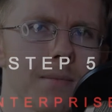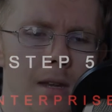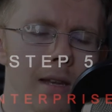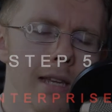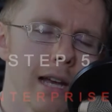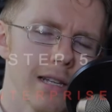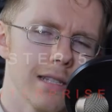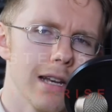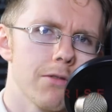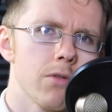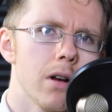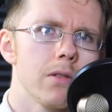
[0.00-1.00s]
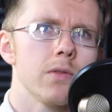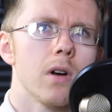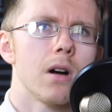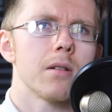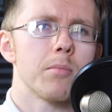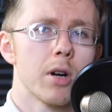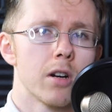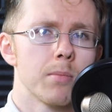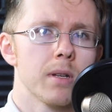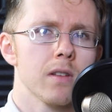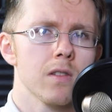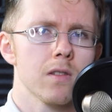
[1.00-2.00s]
And yeah, I say rough on
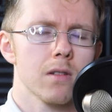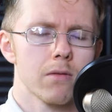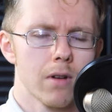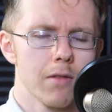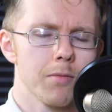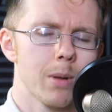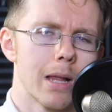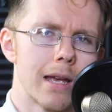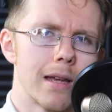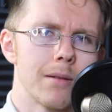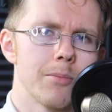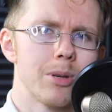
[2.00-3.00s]
purpose, a rough plan,